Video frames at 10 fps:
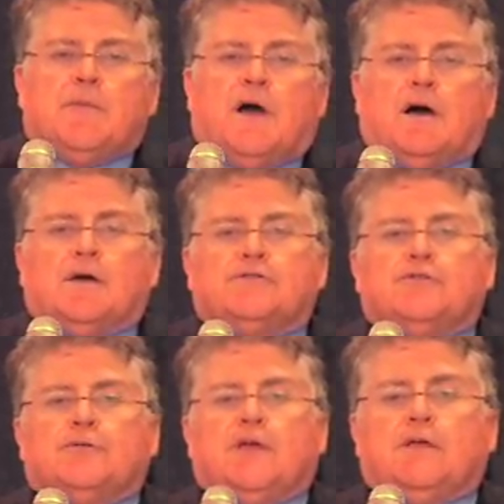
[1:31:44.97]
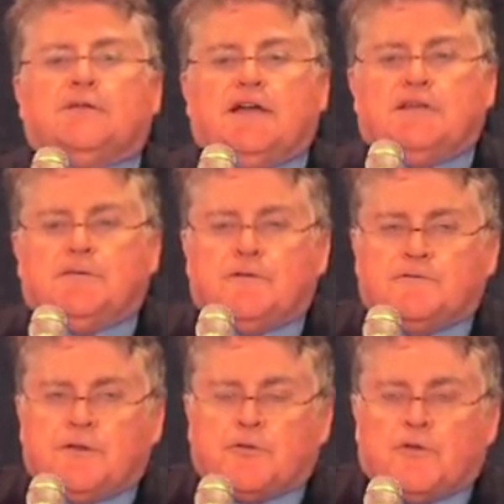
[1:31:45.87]

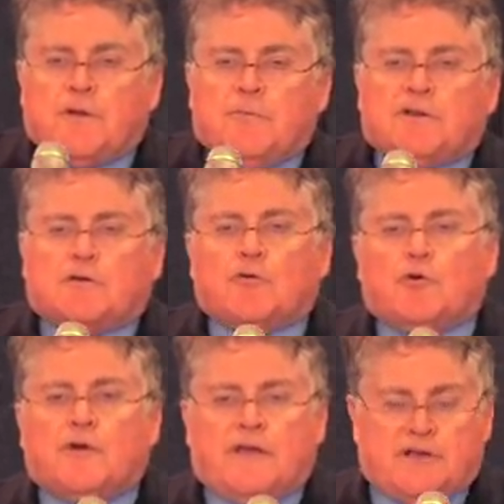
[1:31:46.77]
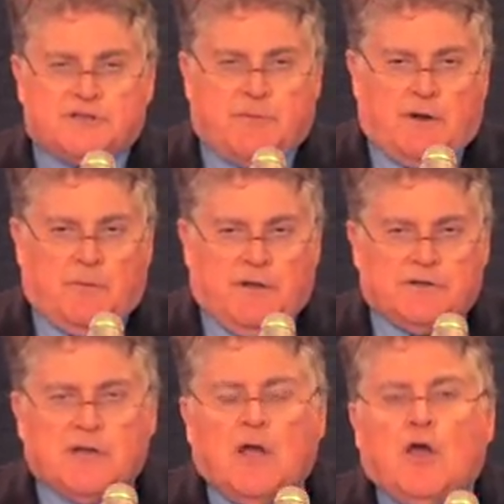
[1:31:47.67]
1953 Miller-Urey
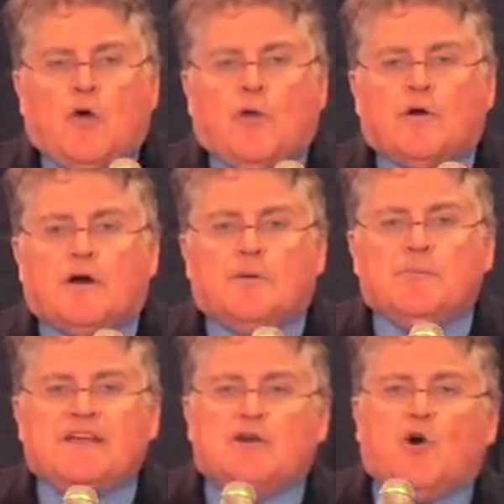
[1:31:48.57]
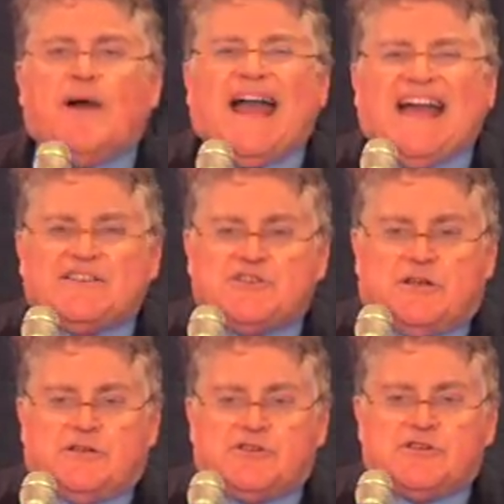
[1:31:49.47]
experiment, where amino
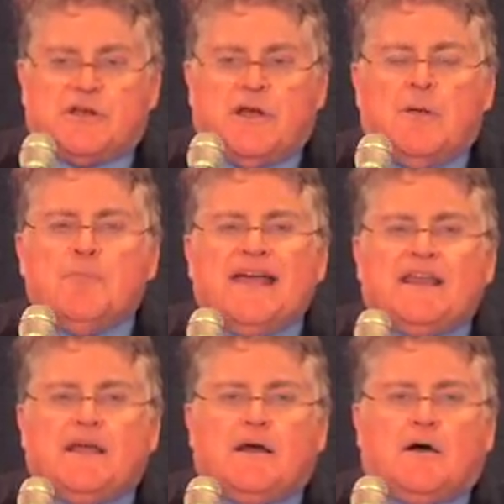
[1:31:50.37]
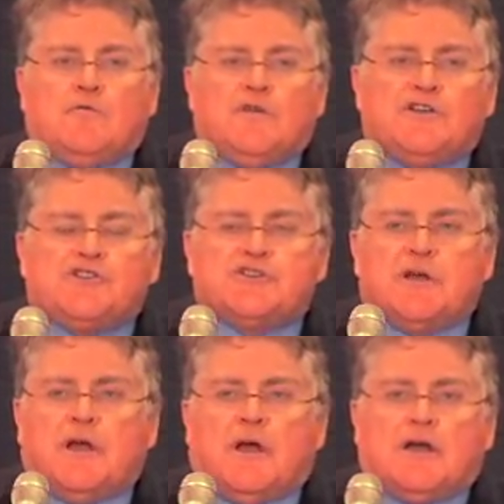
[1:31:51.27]
acids, many of
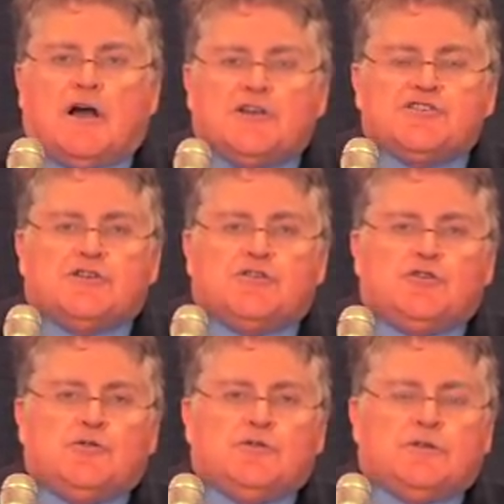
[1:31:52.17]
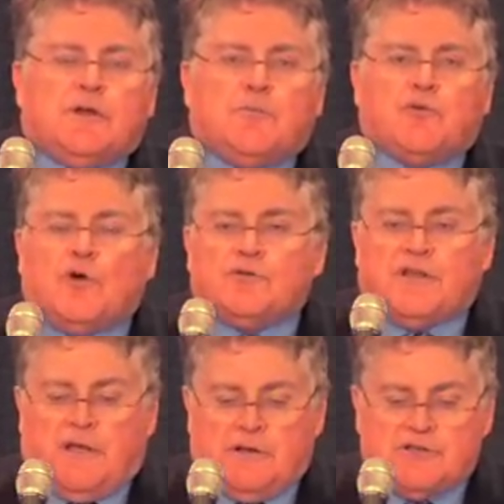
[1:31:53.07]
which constitute
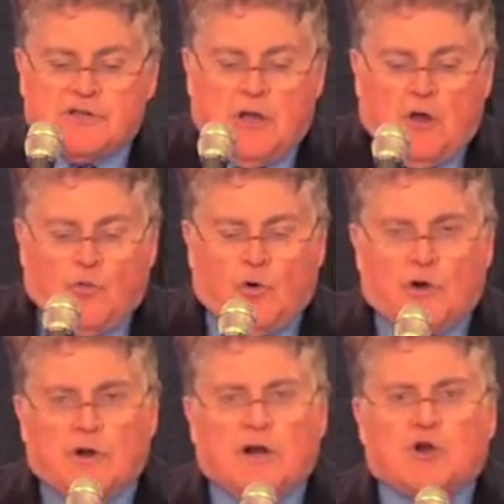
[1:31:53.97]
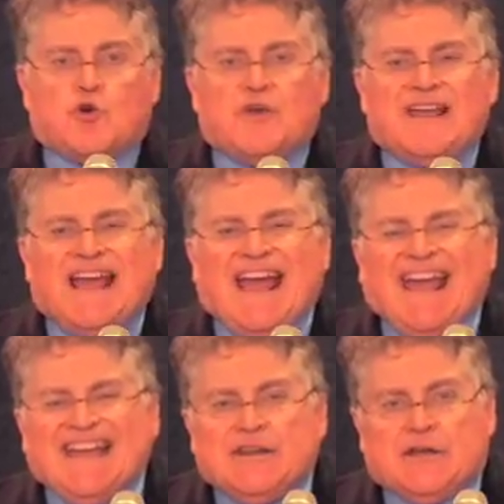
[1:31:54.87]
proteins, were
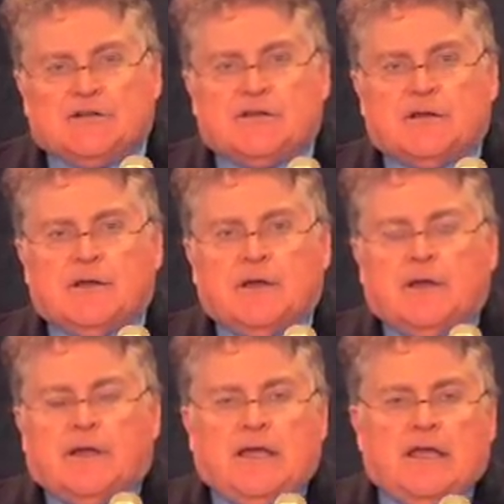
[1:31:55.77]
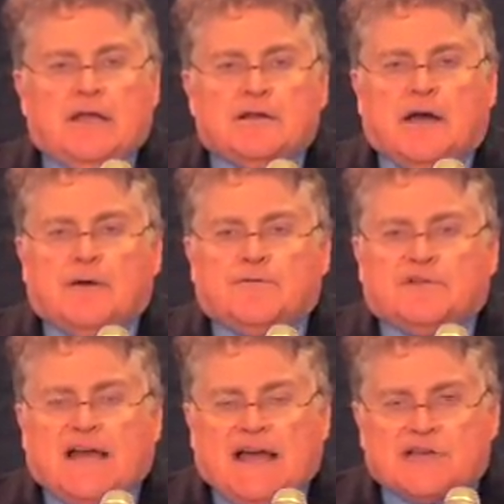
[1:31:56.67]
created in a
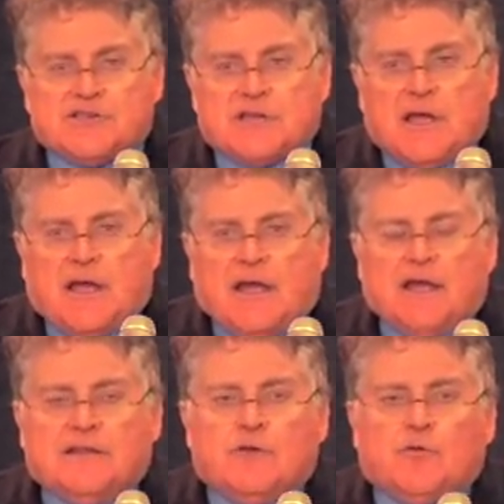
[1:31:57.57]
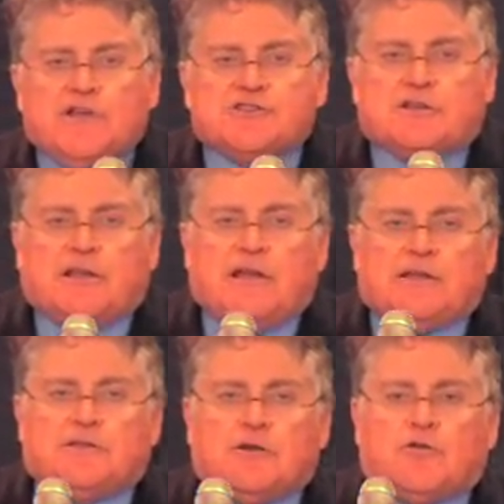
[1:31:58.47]
flask. And then recently
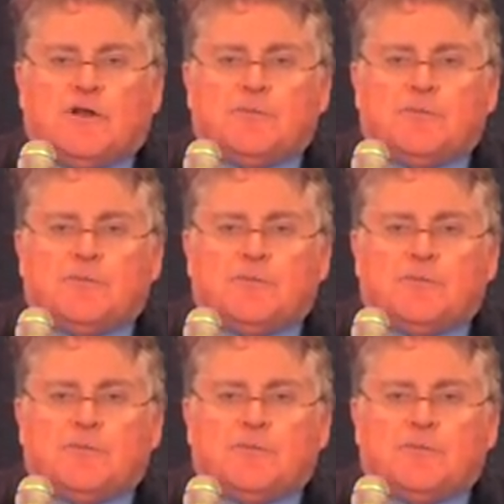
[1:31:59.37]
at the